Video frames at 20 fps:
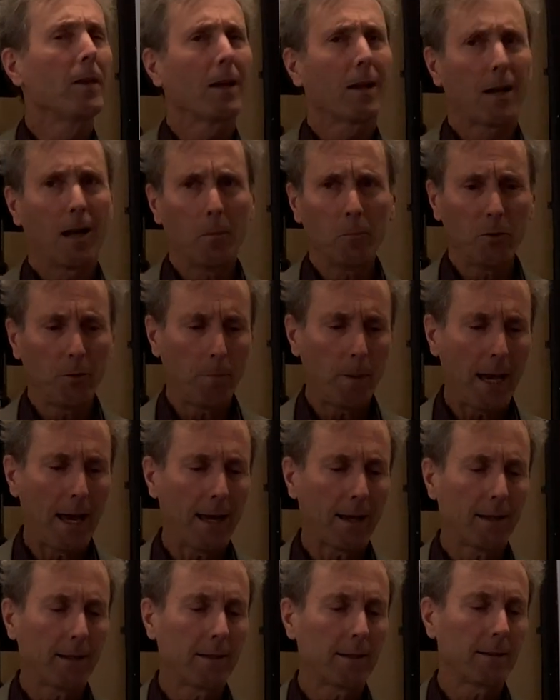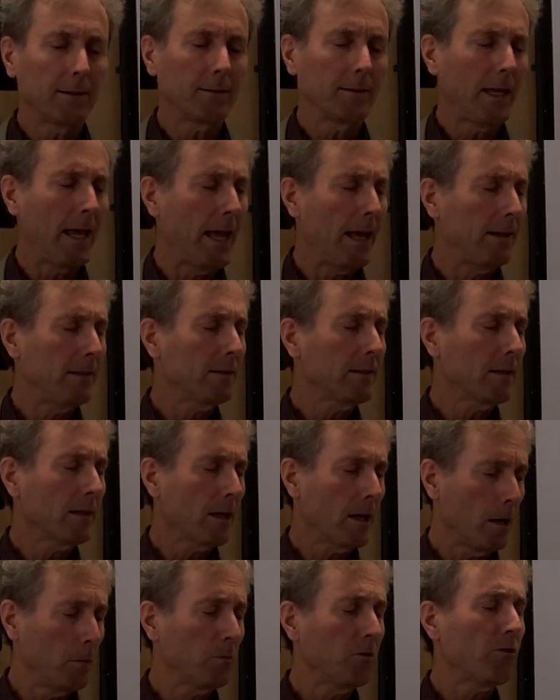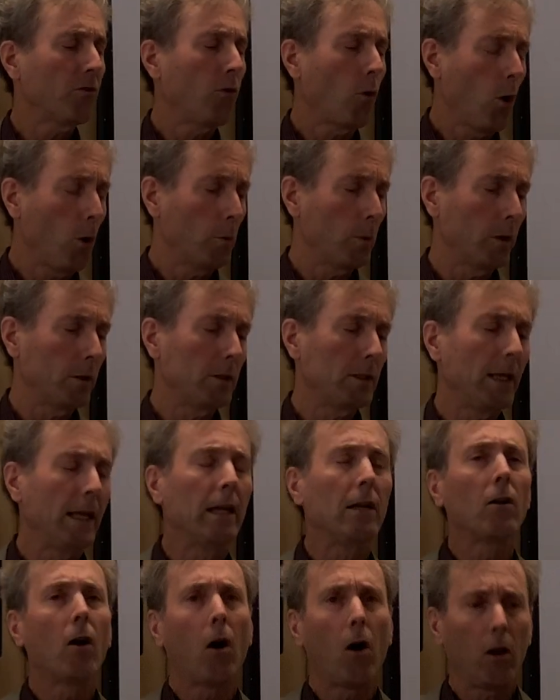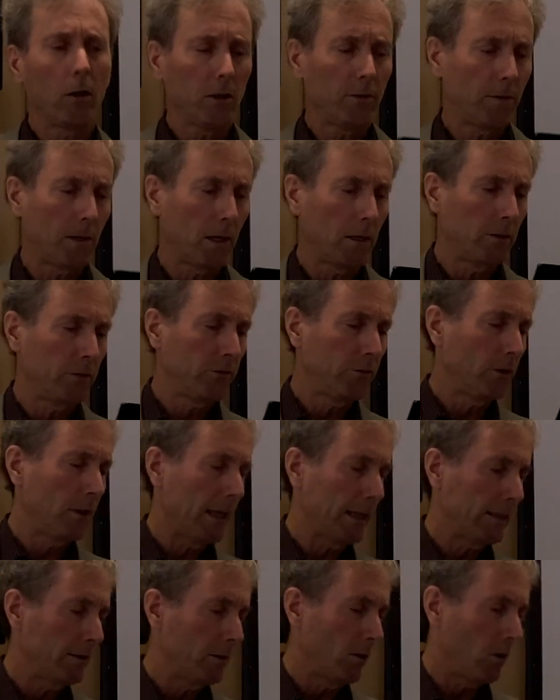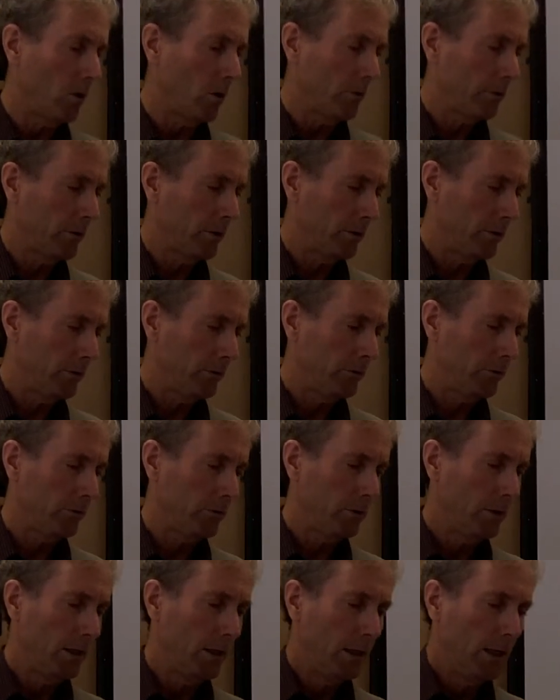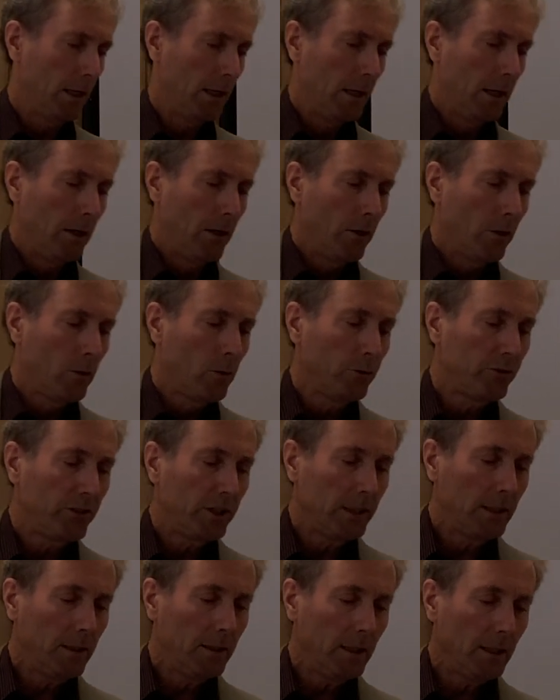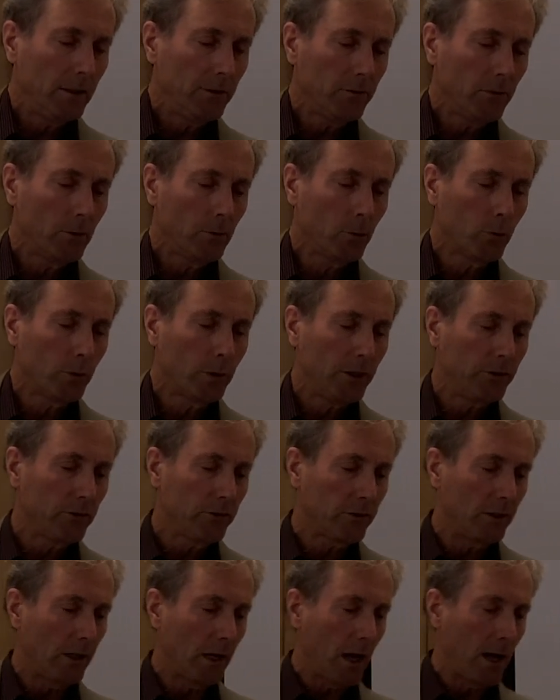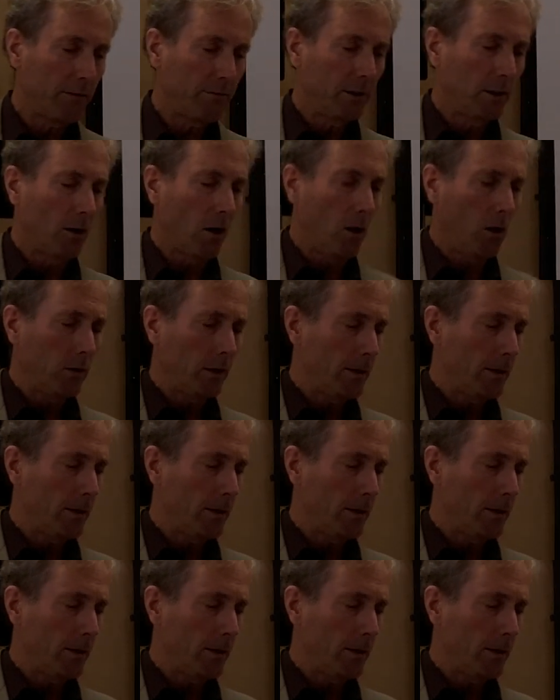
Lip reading: comes back and comes forward in all of our selected authors. Thucydides, Lucretius, and Ovid all